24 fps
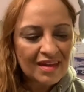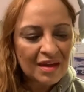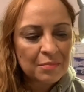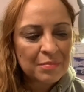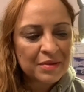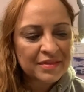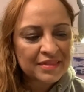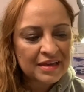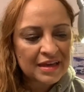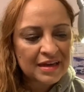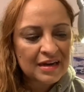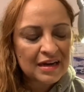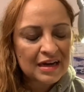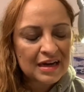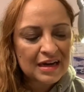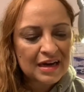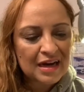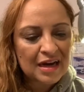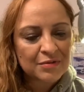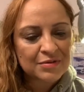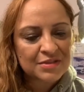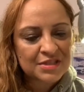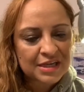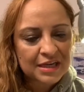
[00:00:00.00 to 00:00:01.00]
But then
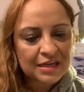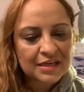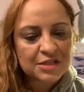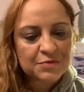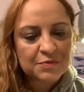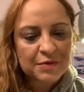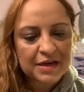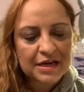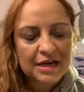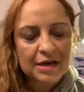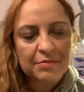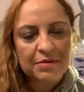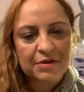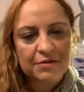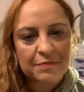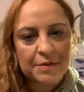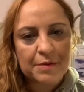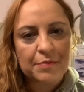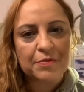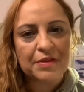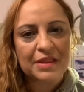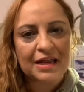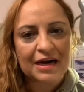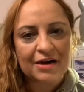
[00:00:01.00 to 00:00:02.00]
I was challenged by a couple of
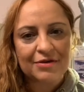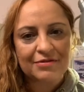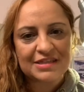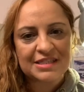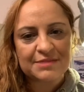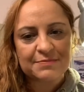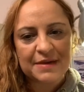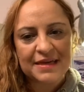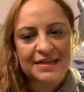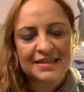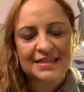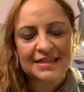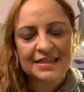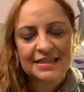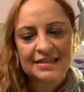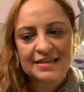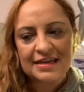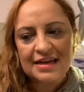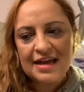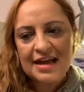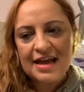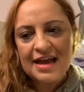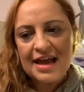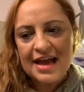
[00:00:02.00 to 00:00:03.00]
people that I respected,
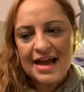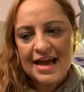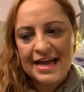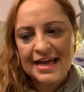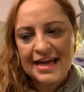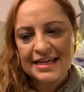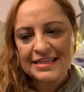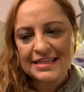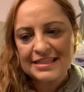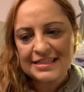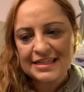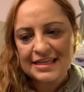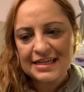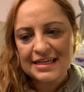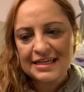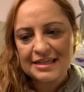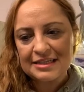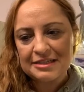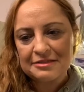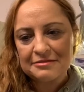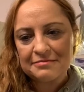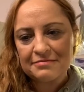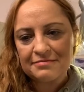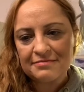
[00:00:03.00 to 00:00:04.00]
and
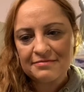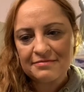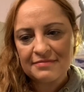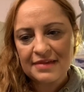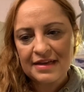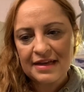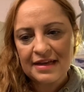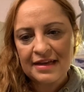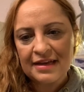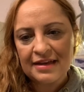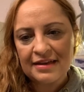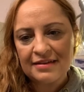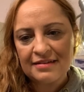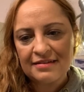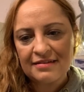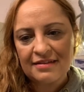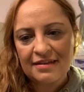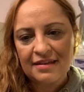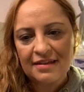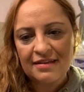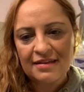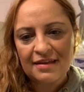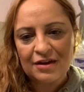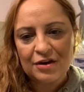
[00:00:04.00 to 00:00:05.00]

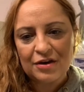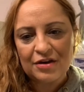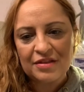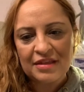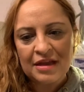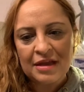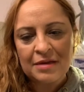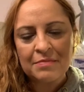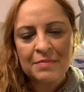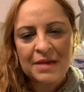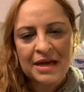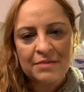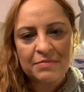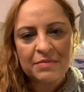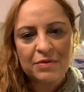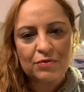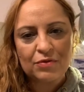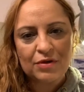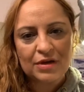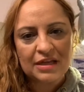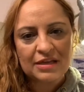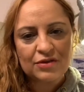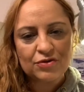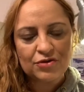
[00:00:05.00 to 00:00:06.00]
it made me
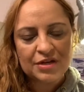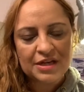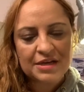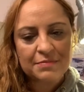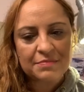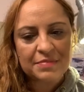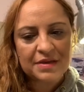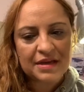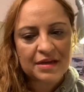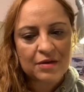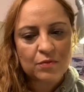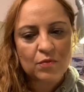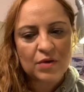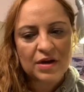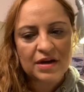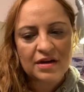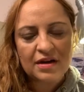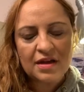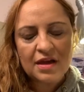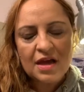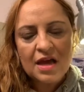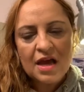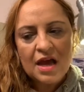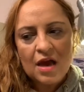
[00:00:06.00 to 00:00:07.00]
really dream big. And
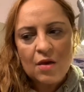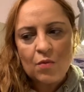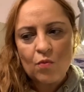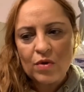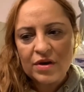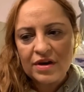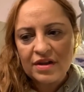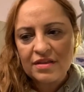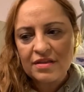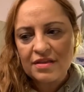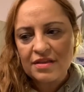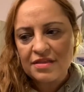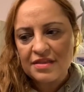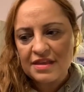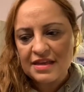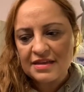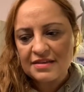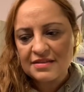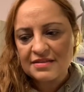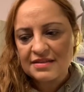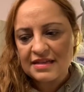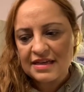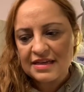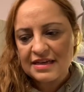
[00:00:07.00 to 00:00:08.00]
one of the
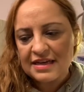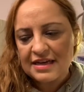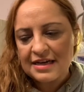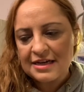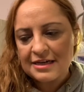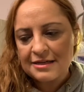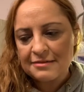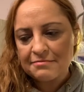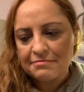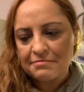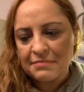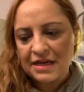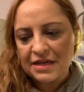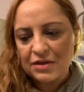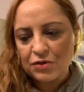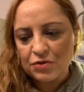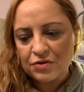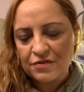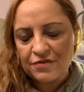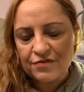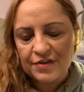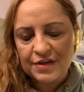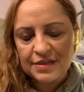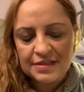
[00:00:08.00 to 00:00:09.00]
things that my
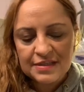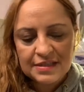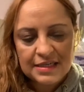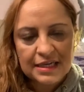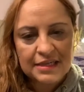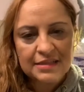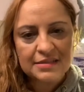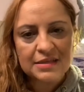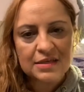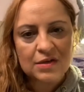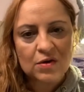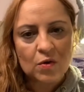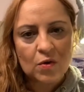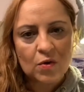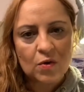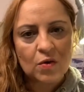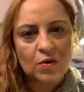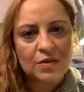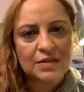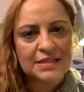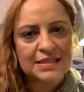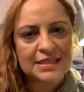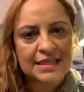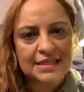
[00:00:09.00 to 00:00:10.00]
good friend Stacey
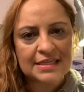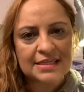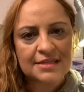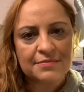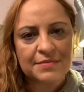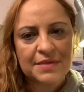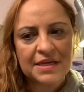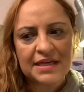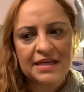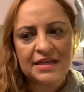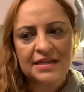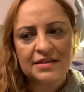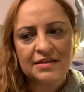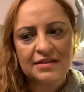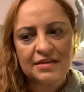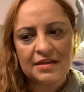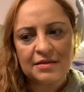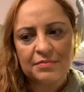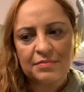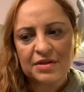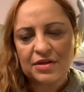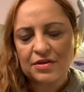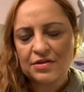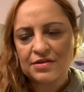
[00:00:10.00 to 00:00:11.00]
Hall said to me,
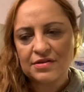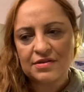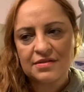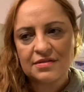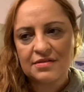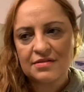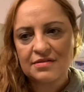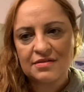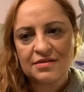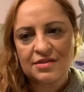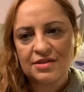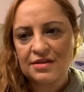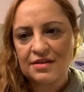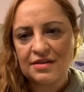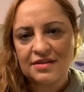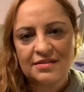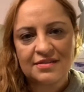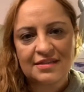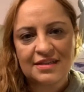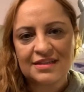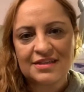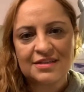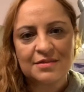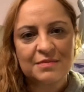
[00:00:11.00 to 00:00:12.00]
because she
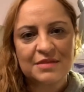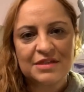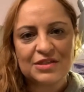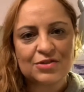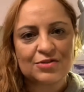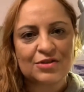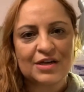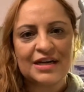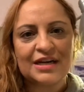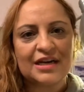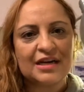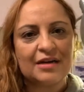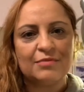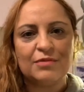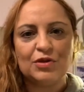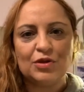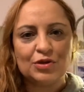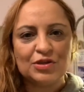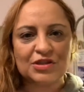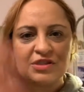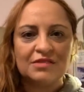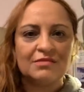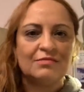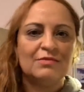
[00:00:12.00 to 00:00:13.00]
said to me straight up,
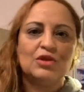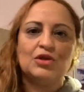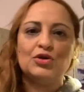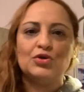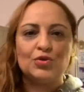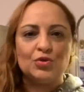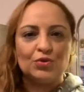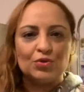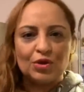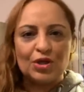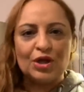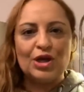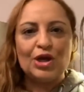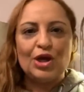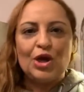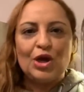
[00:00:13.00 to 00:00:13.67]
you